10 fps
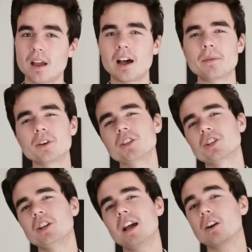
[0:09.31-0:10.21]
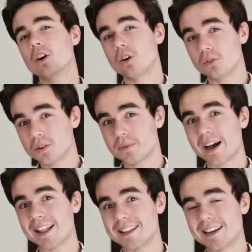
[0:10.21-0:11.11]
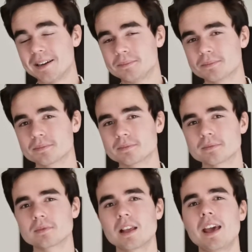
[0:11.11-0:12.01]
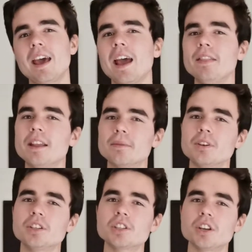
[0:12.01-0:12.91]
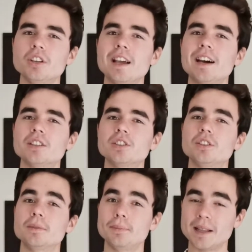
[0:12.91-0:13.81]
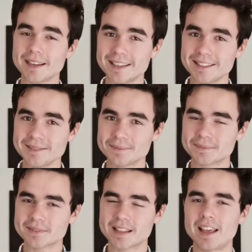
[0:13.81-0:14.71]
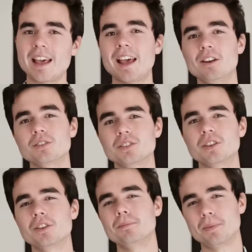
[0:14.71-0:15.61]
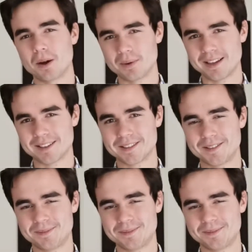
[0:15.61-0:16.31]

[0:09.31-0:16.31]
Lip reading: I'm going to show you how to hold the violin up, and then I'm going to show you how to do the plucking and also the bowing.